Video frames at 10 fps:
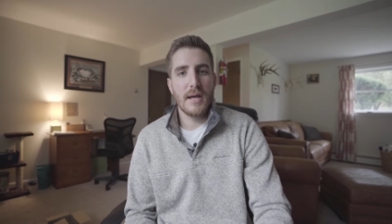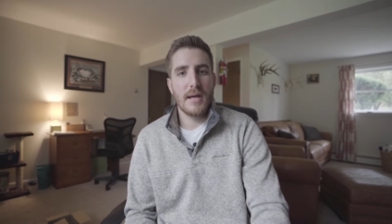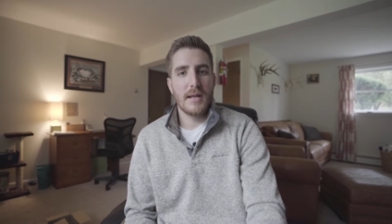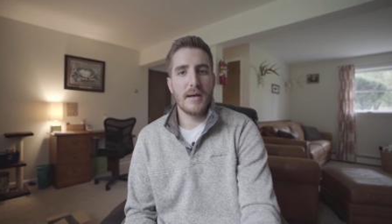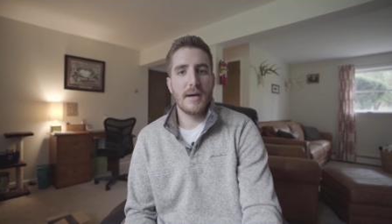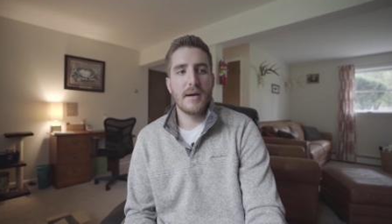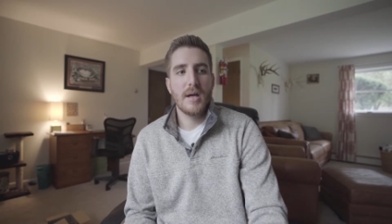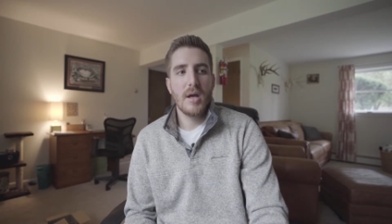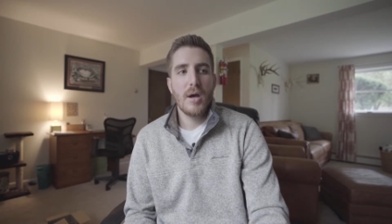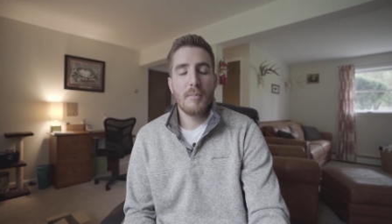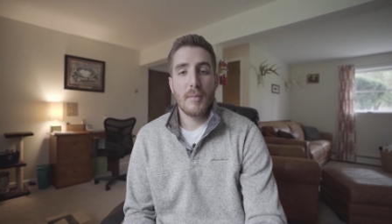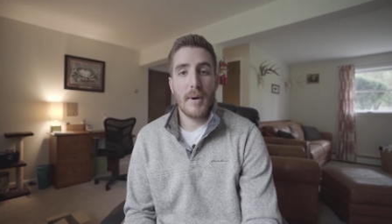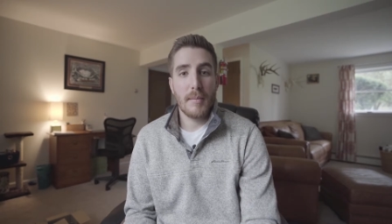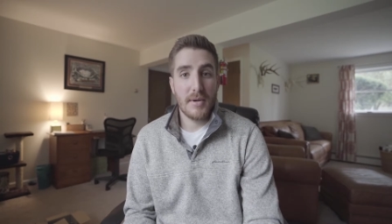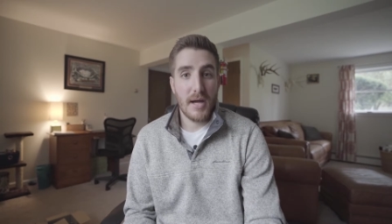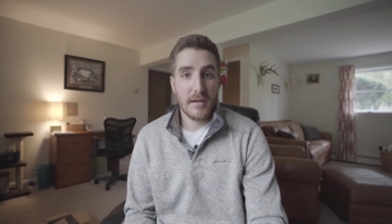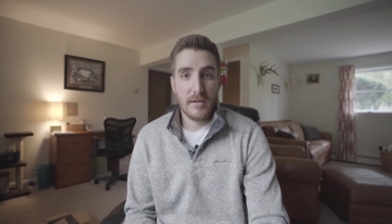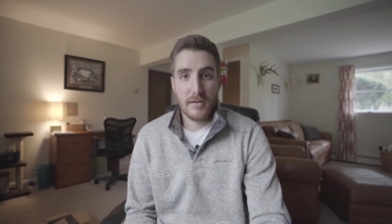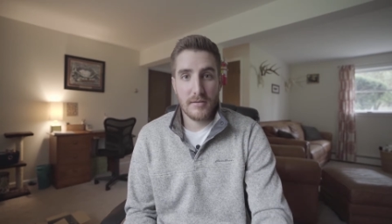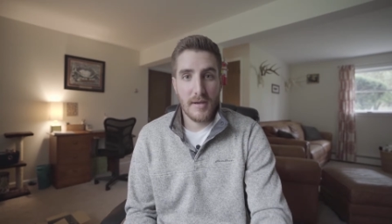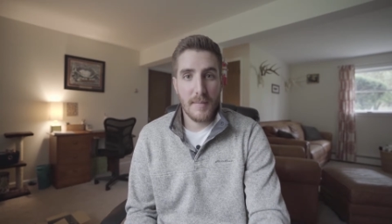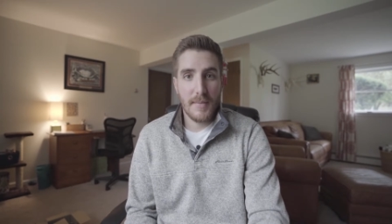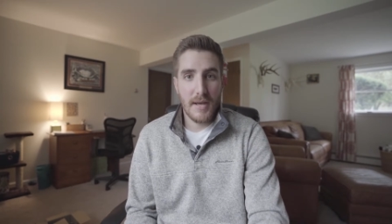and put my binoculars up,